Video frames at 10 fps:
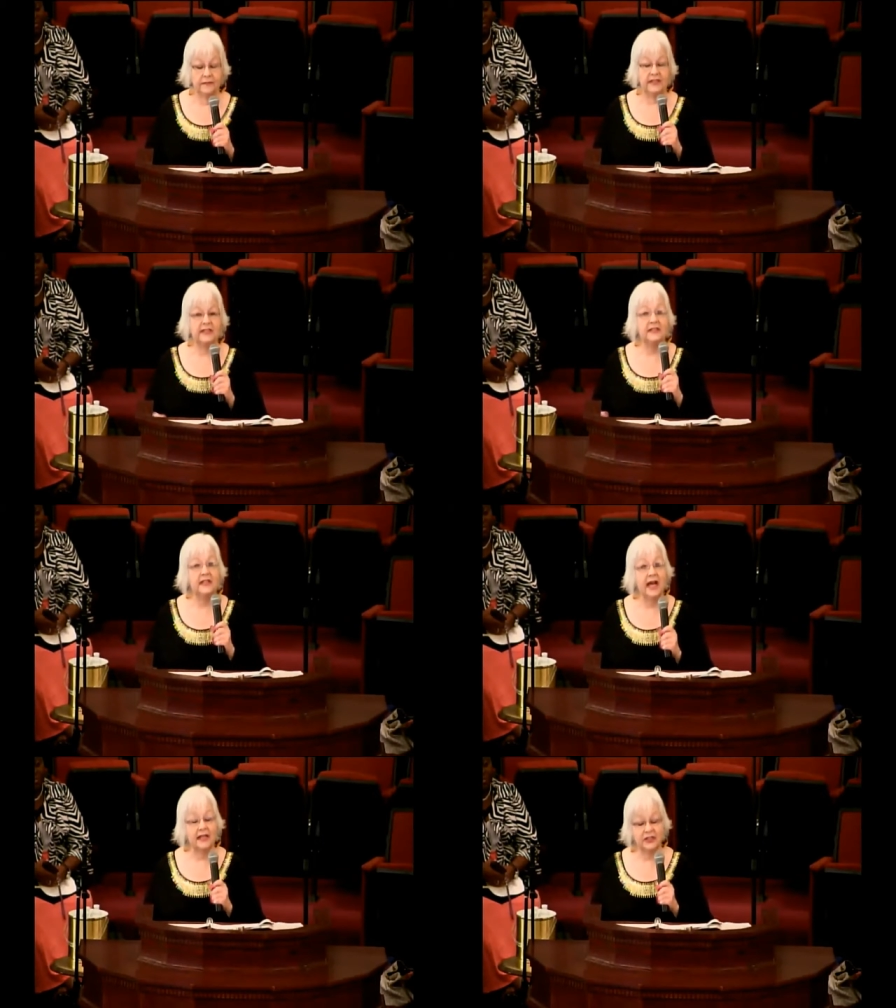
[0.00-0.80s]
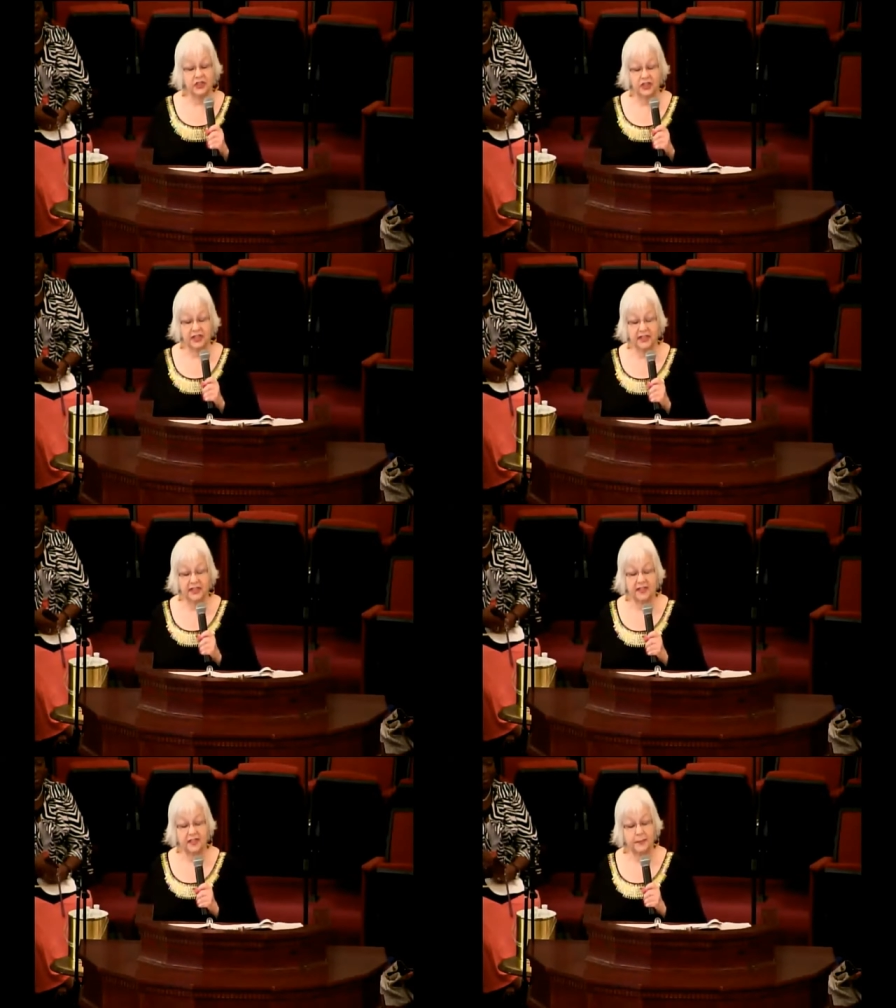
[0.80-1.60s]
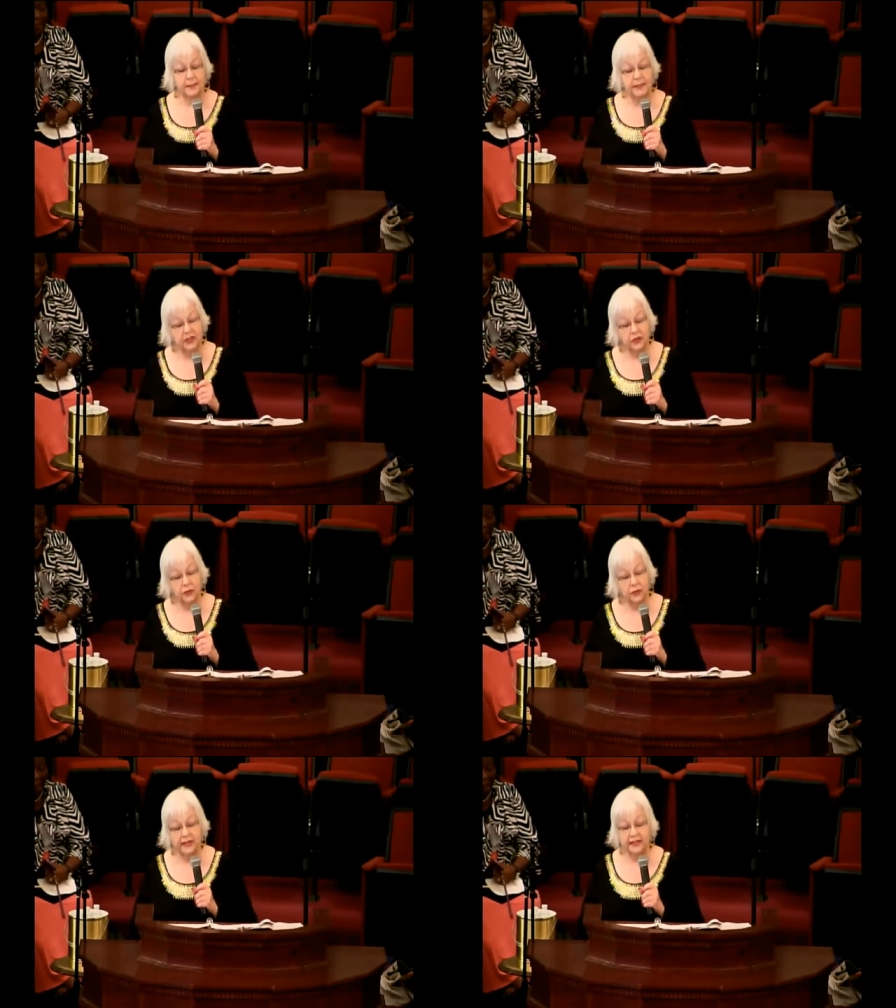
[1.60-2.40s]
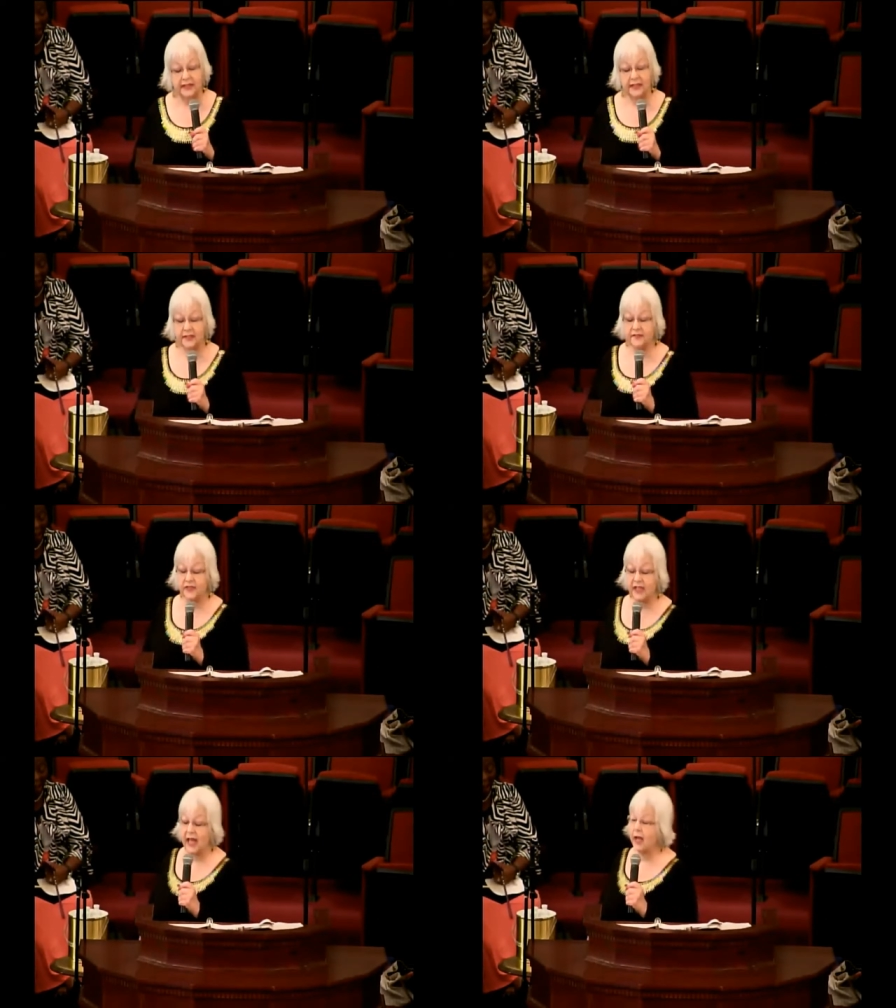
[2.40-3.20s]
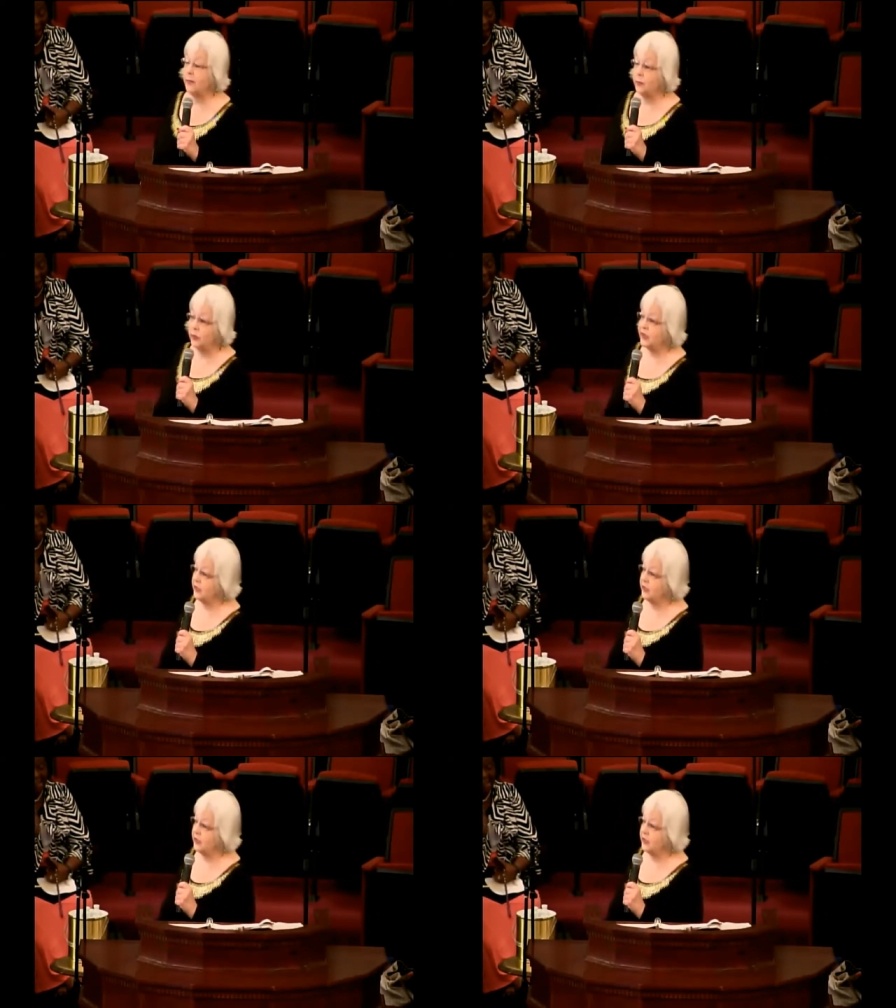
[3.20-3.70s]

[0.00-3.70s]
Did not Jesus spend a great deal of time with